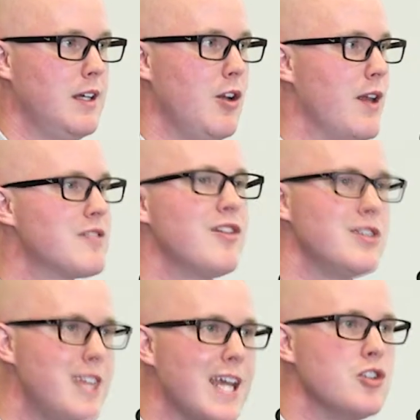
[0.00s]
You know, that's a very
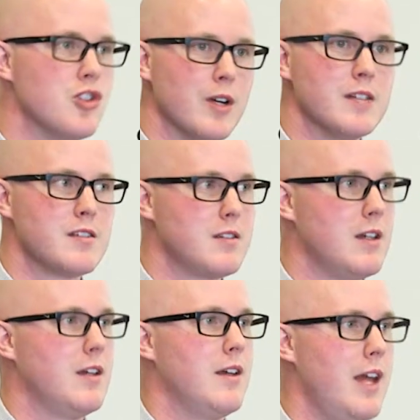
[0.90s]
dangerous
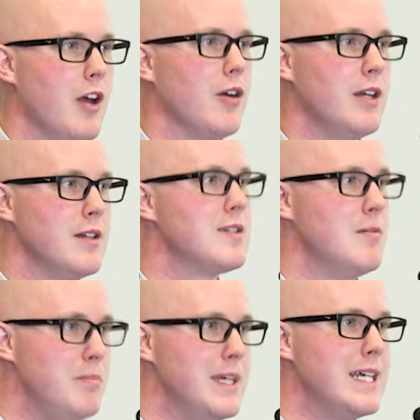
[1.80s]
area to
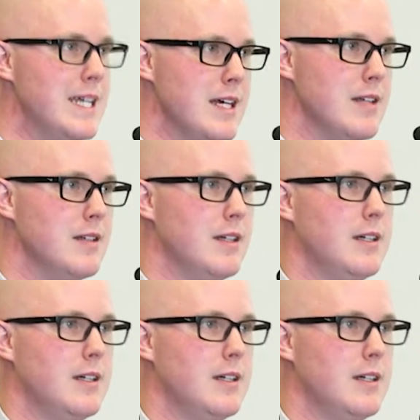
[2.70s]
be in.